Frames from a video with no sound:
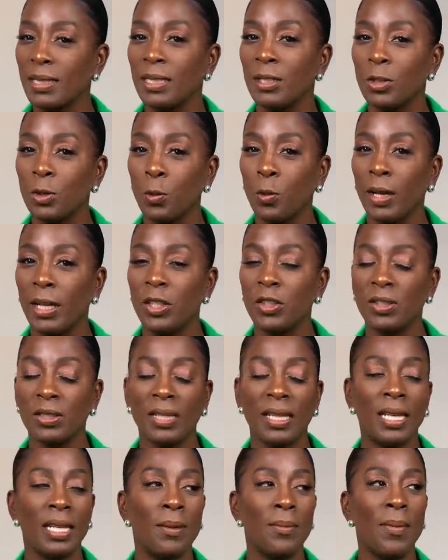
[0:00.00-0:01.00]
situation.
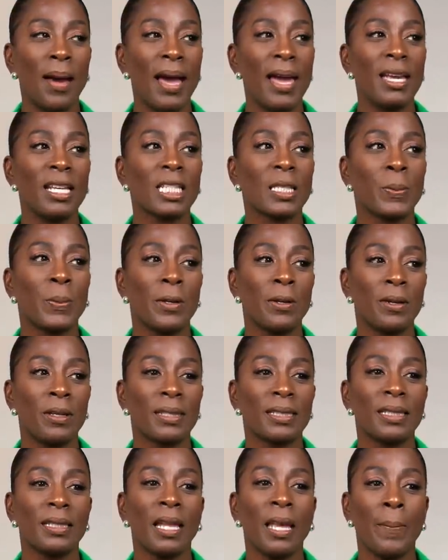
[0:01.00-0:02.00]
And in my
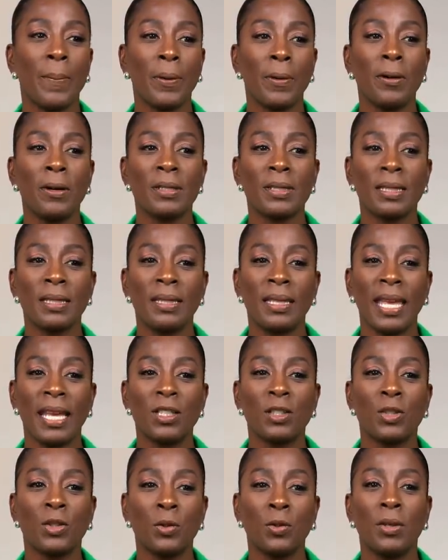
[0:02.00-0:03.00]
experience, that person
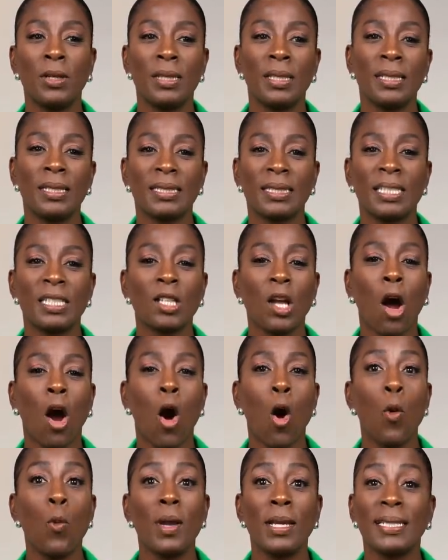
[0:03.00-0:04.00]
that's doing this is
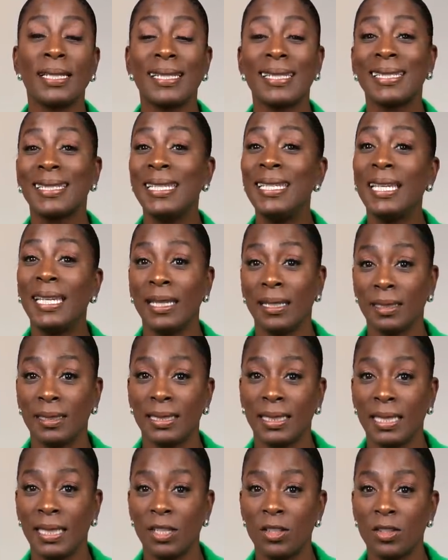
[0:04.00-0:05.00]
always seeking
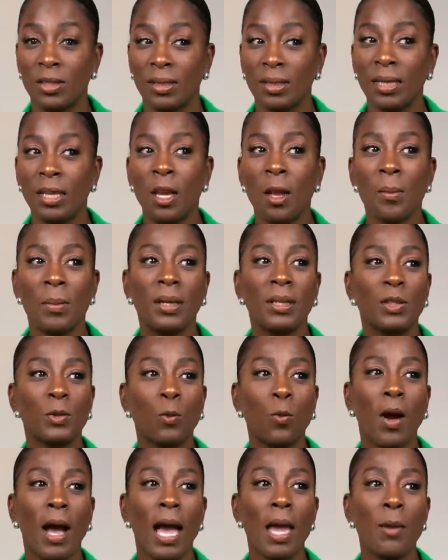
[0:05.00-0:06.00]
attention, because
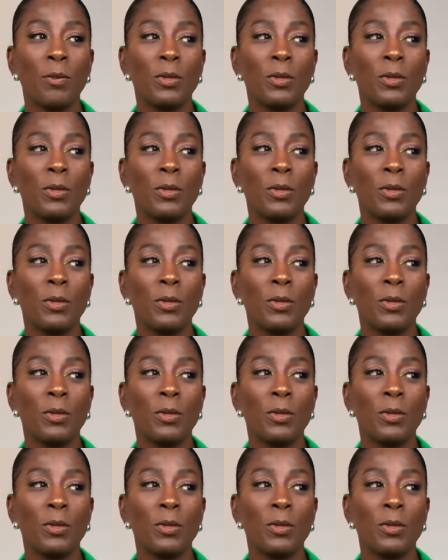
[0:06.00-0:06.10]
why